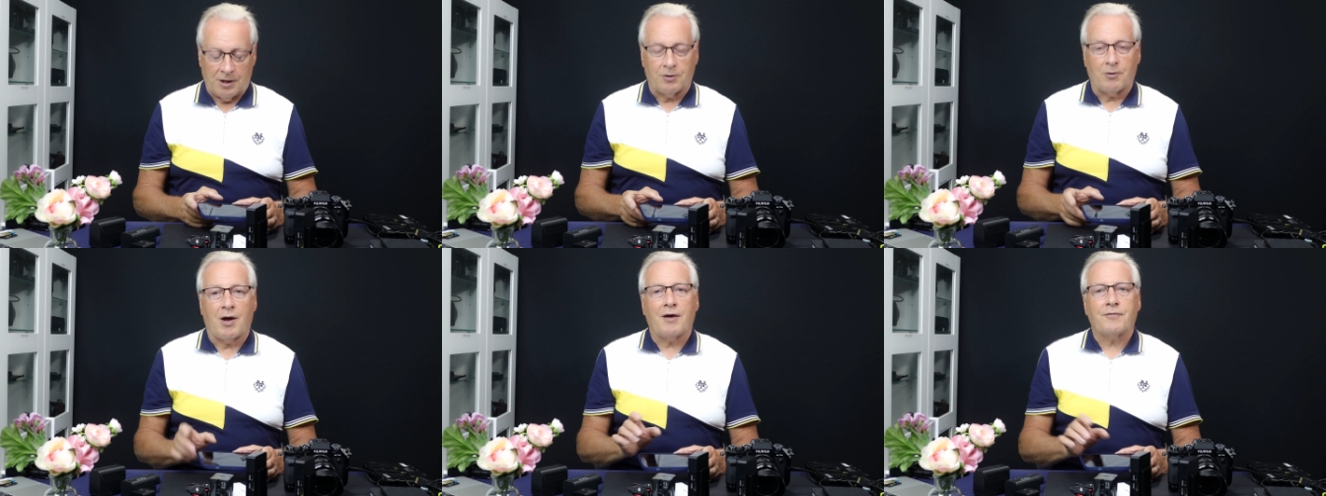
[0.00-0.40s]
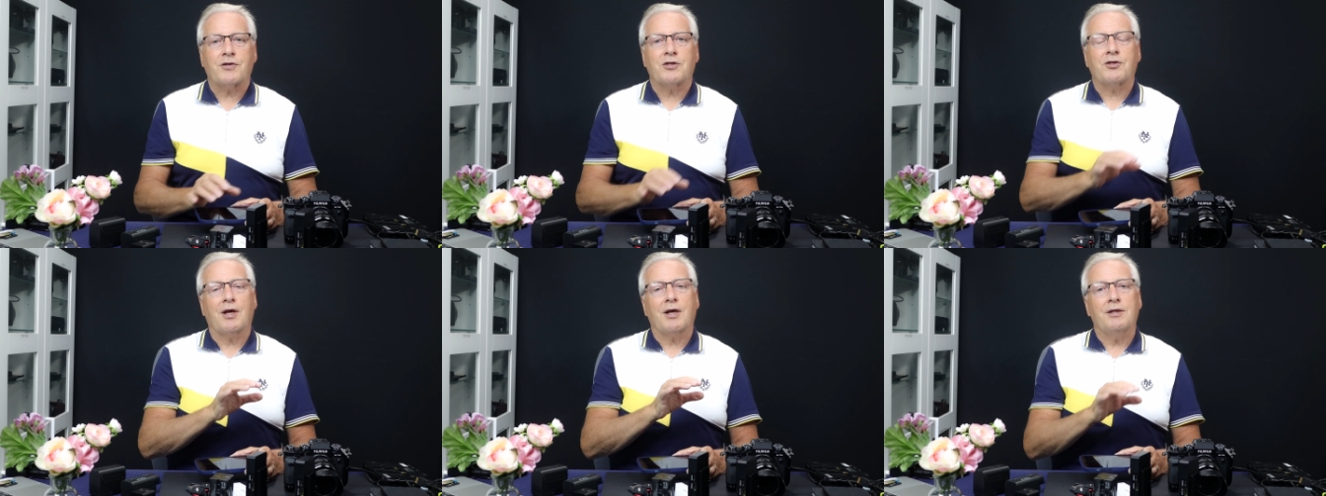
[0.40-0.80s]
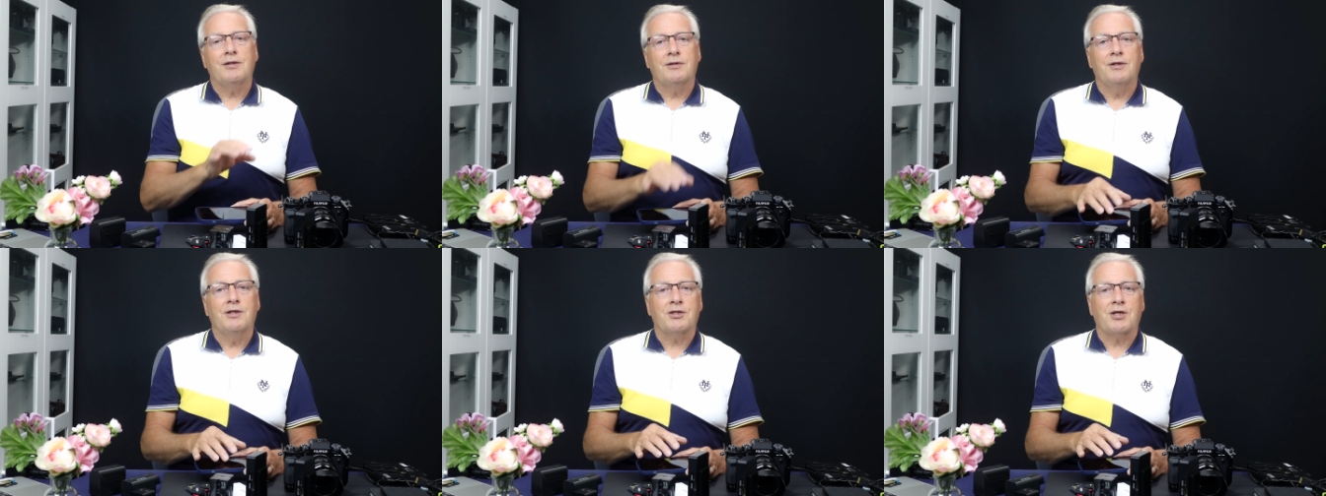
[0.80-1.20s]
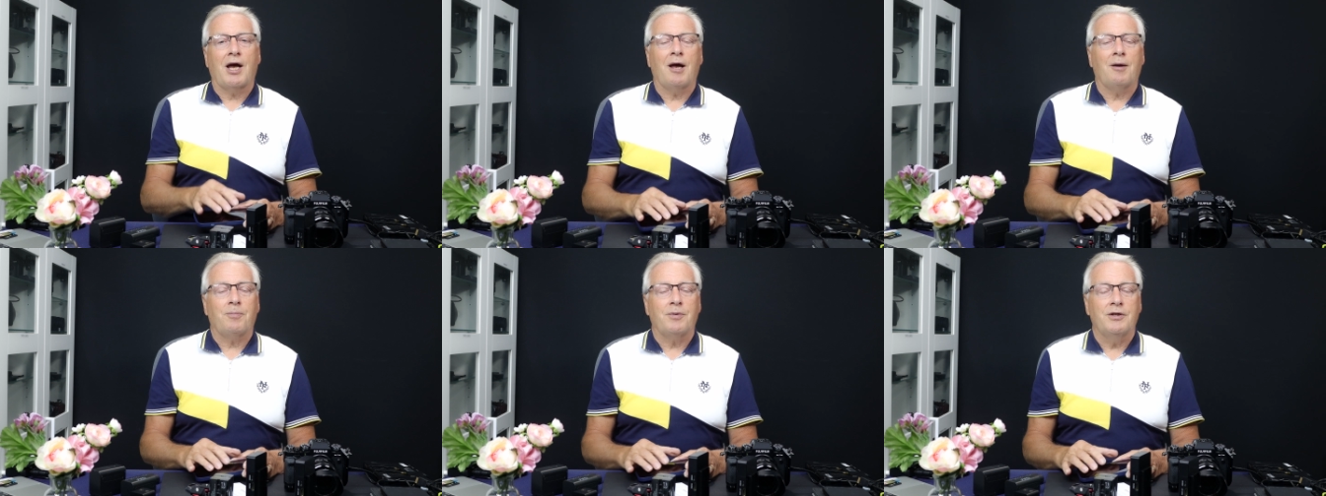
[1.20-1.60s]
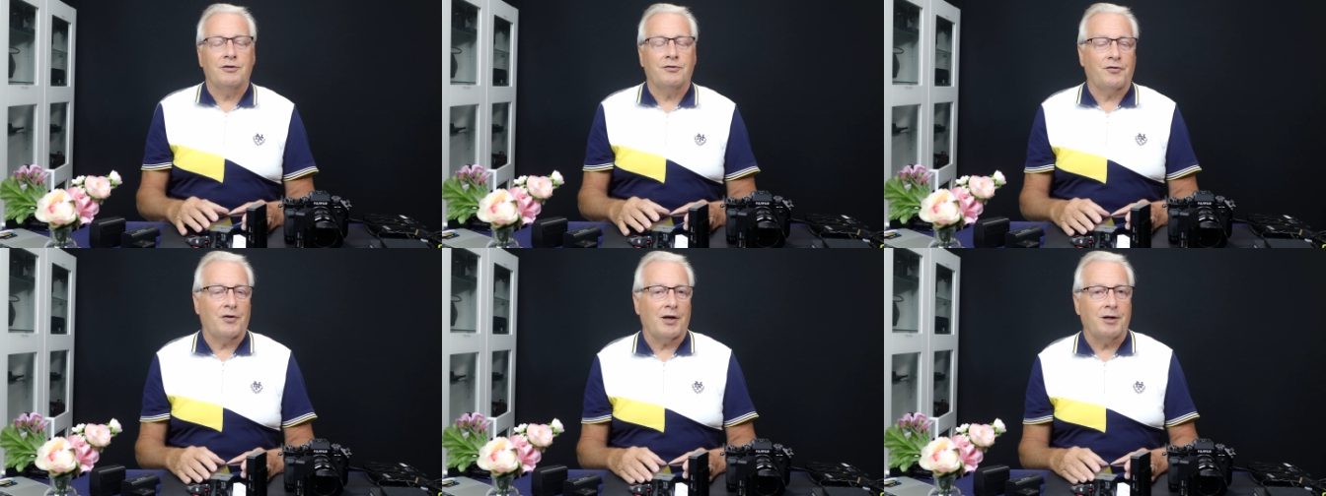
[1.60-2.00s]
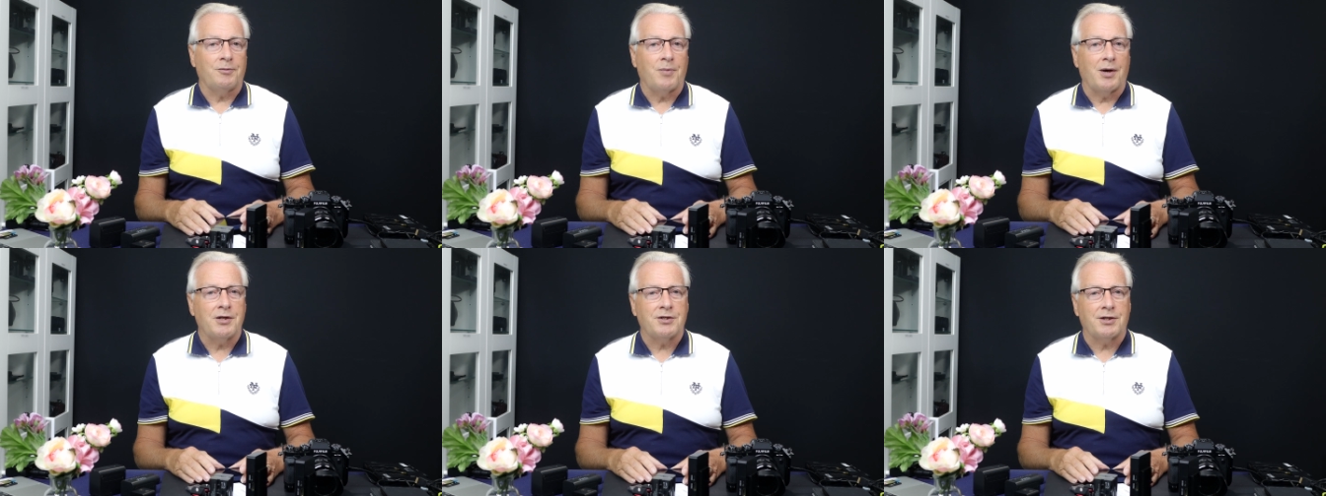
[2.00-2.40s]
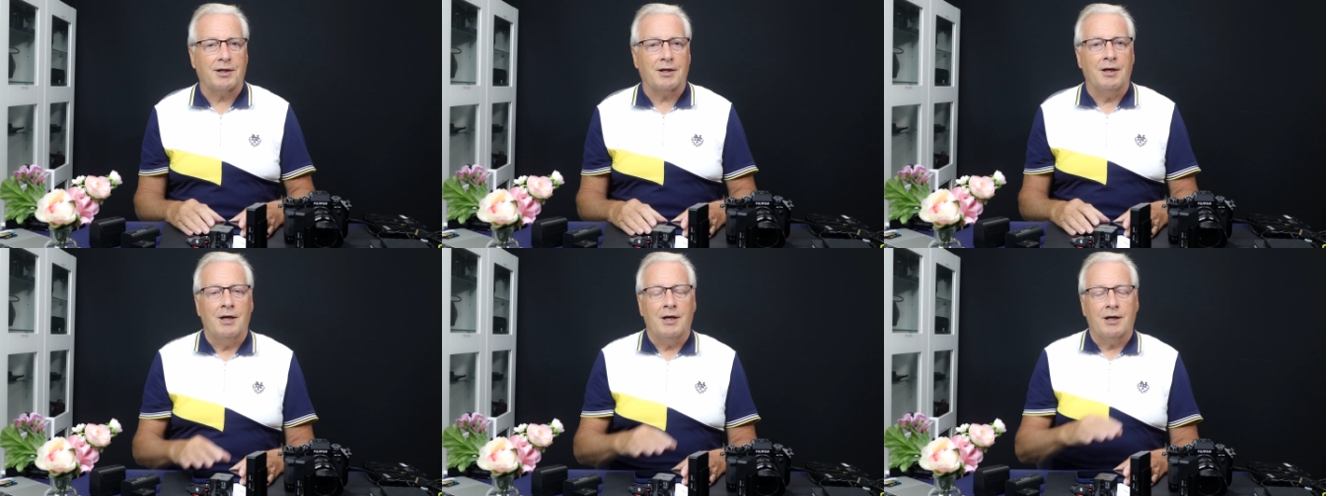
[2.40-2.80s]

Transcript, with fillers: Now I have to say this app is fairly basic,